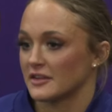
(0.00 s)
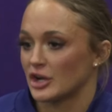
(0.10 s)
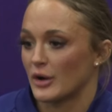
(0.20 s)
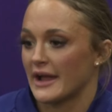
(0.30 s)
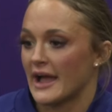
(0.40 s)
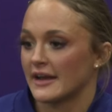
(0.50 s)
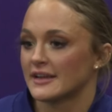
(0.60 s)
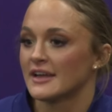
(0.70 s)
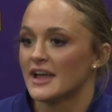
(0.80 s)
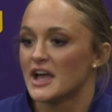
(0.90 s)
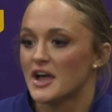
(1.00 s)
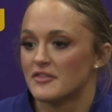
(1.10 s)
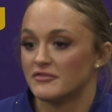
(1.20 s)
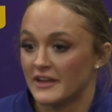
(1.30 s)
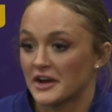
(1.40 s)
You know, I had
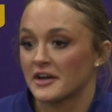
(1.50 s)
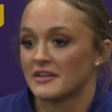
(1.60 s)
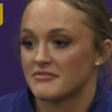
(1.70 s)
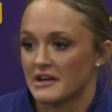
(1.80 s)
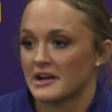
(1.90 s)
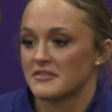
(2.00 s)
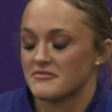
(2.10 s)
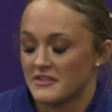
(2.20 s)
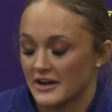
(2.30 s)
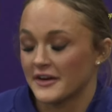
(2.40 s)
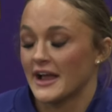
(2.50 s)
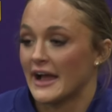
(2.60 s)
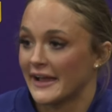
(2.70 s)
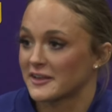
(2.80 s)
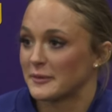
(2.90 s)
very, very, very
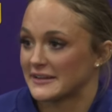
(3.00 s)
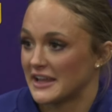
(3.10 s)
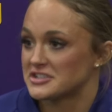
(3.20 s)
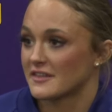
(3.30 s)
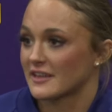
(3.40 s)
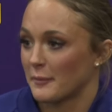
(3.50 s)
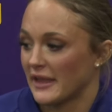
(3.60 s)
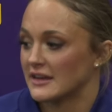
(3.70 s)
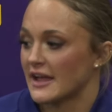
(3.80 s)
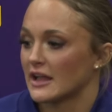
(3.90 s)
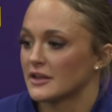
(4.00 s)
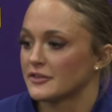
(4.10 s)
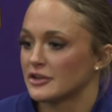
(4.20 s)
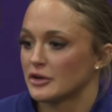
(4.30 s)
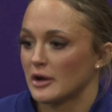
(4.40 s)
high expectations coming into LSU.